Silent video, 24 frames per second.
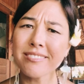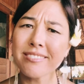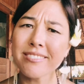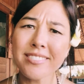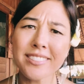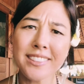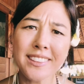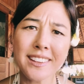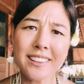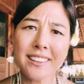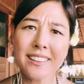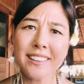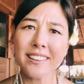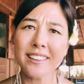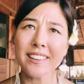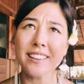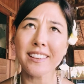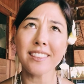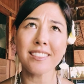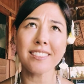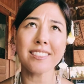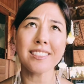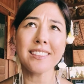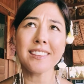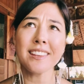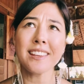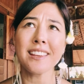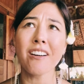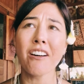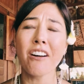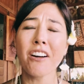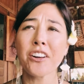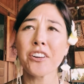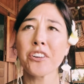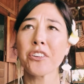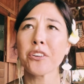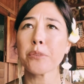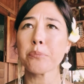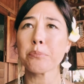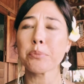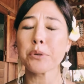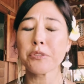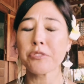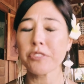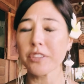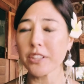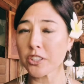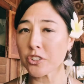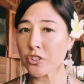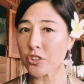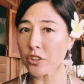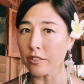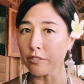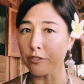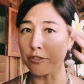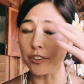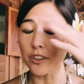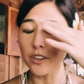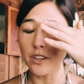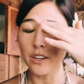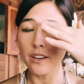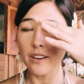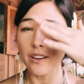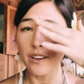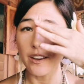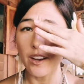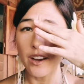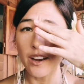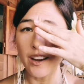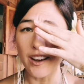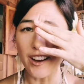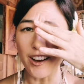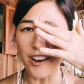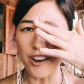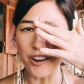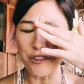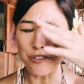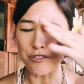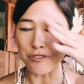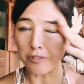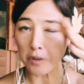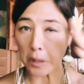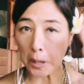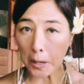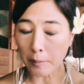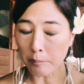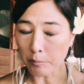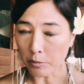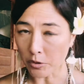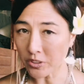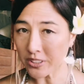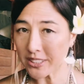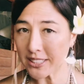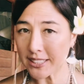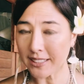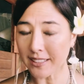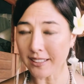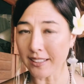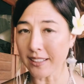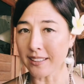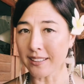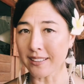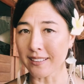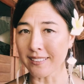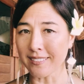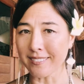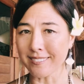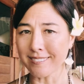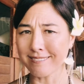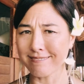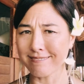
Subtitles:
the honor and privilege of immersing in